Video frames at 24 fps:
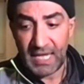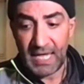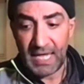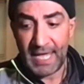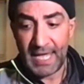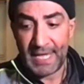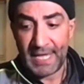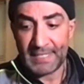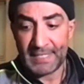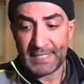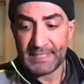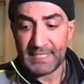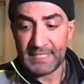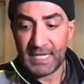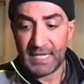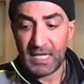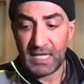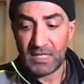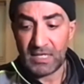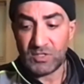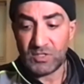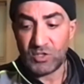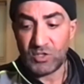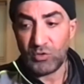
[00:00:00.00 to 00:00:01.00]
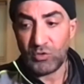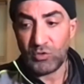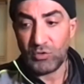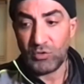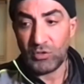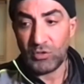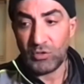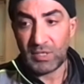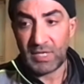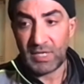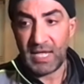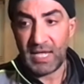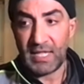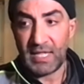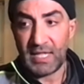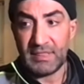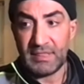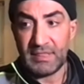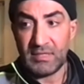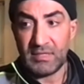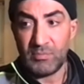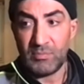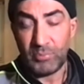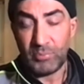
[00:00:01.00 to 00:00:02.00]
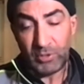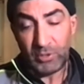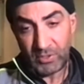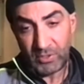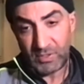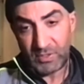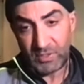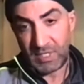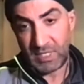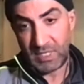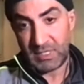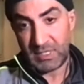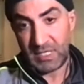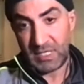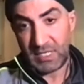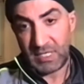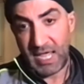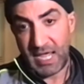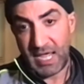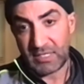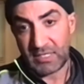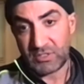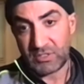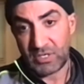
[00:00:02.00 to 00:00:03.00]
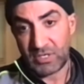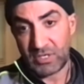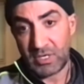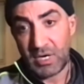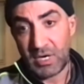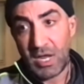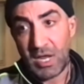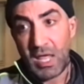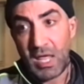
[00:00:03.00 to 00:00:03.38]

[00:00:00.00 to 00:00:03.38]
And uh, so you look at the person, at the actor,